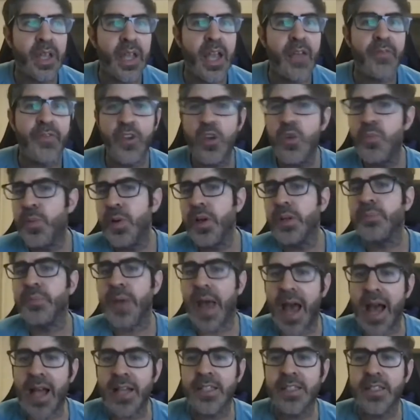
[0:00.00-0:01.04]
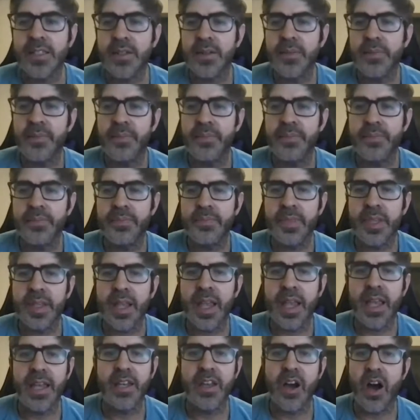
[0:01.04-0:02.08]
if you put packs
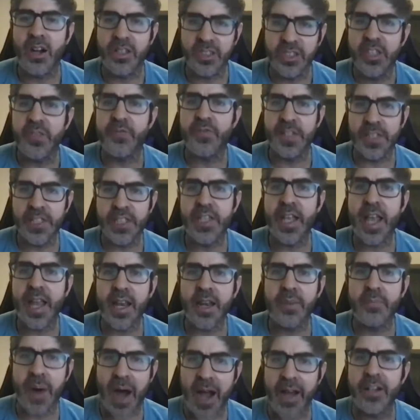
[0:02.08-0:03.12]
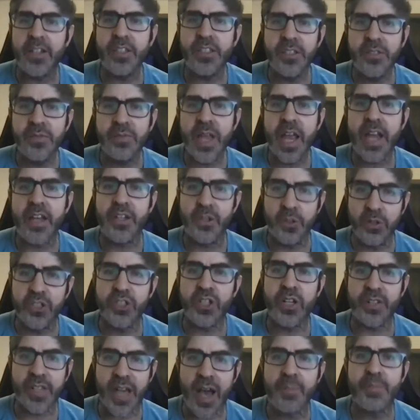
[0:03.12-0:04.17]
into unsophisticated buyers and users
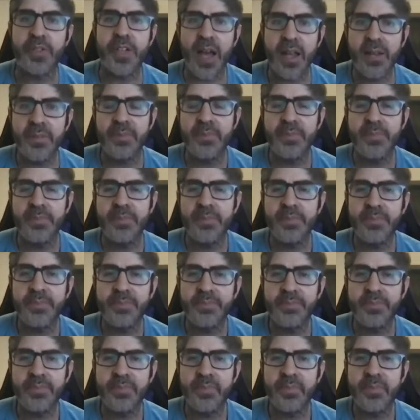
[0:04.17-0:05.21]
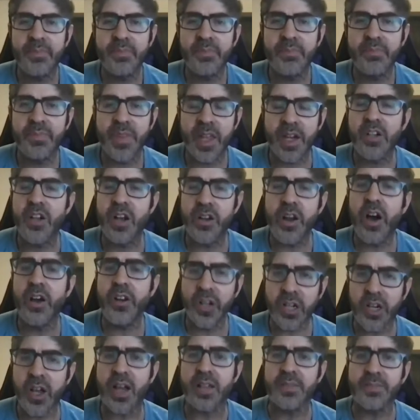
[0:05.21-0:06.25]
on TopShot, they're going to
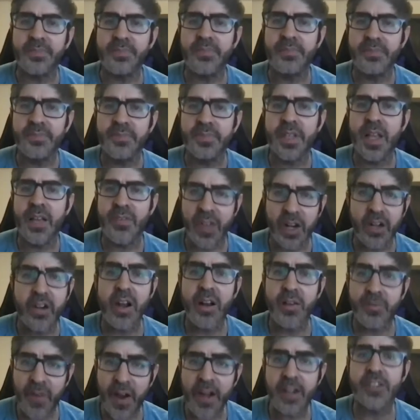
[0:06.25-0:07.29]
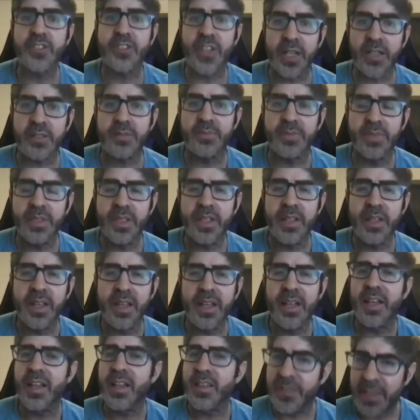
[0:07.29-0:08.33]
undercut. They're going to fire sale.
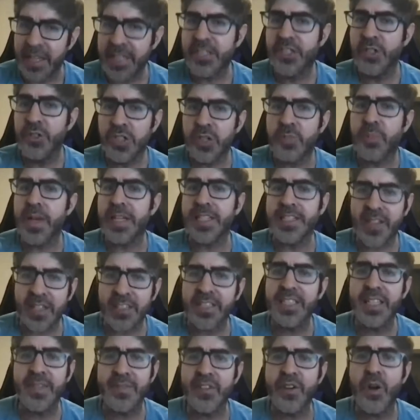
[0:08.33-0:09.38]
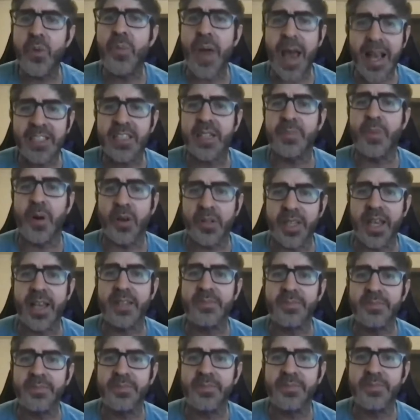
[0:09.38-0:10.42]
This user base doesn't even know basketball
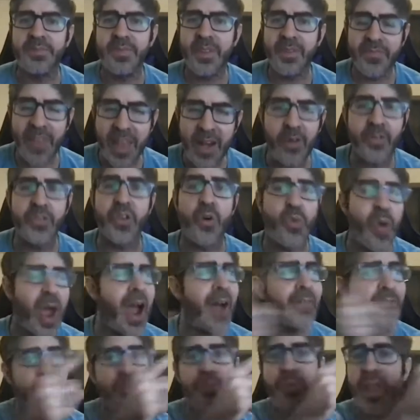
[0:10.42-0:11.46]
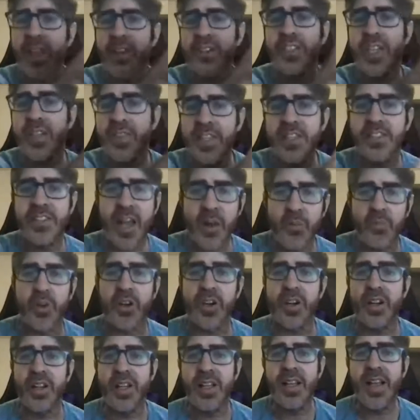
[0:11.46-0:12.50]
yet. They don't know who half the players in this set
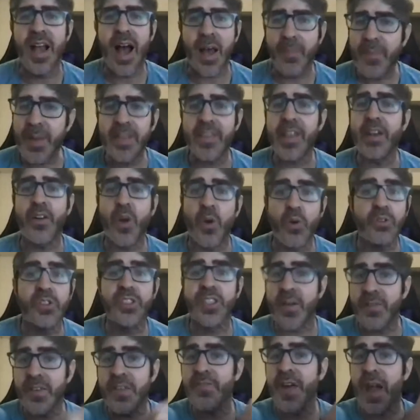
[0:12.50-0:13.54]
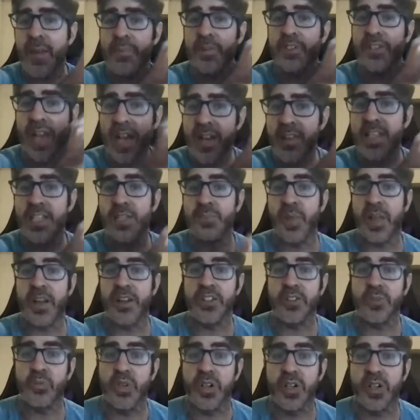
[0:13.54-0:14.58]
were. I bet you they don't know who 75% of these
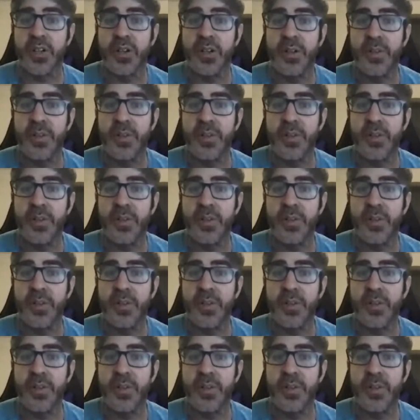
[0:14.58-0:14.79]
players were.